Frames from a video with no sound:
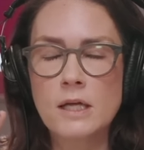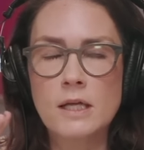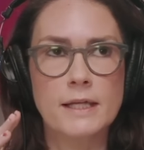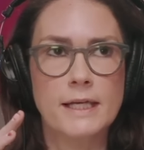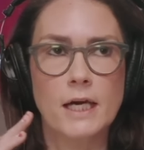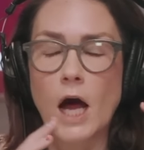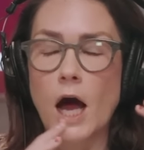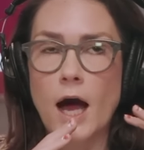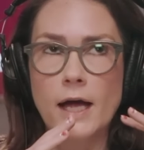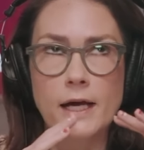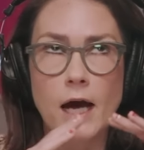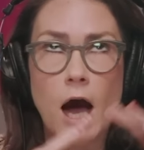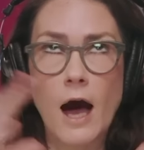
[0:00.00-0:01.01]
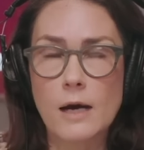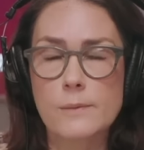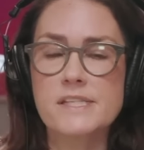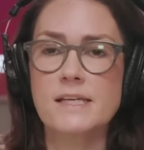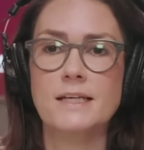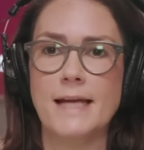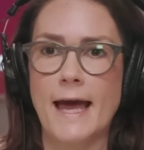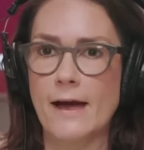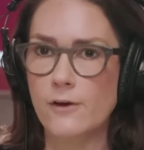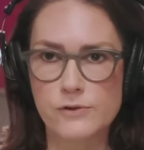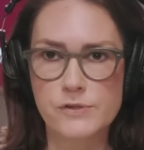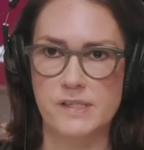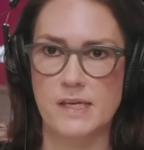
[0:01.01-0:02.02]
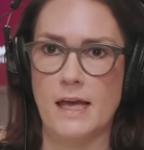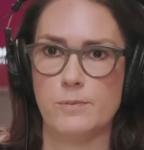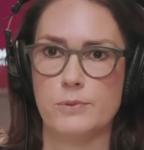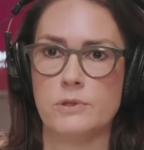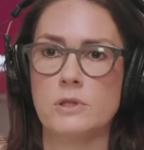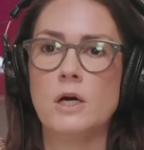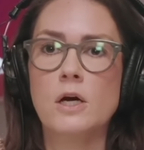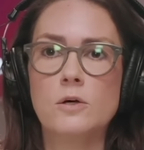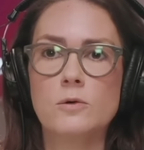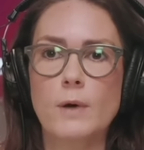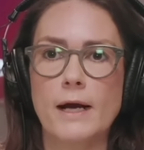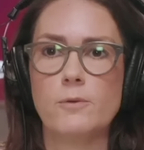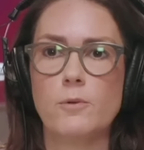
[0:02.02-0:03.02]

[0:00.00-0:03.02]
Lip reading: Hobbesian hellscape, right?